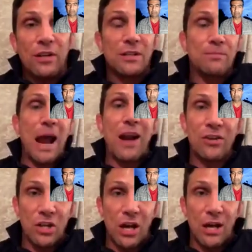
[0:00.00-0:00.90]

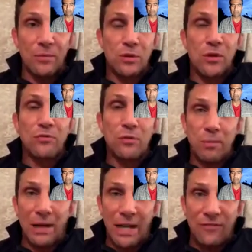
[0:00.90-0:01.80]
paradigms, different
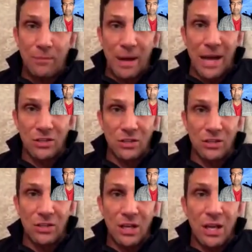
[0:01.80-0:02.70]
belief
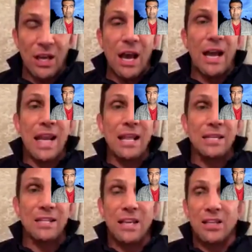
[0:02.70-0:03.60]
patterns, and
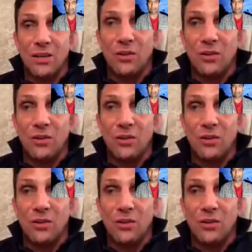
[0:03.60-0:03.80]
that's so you're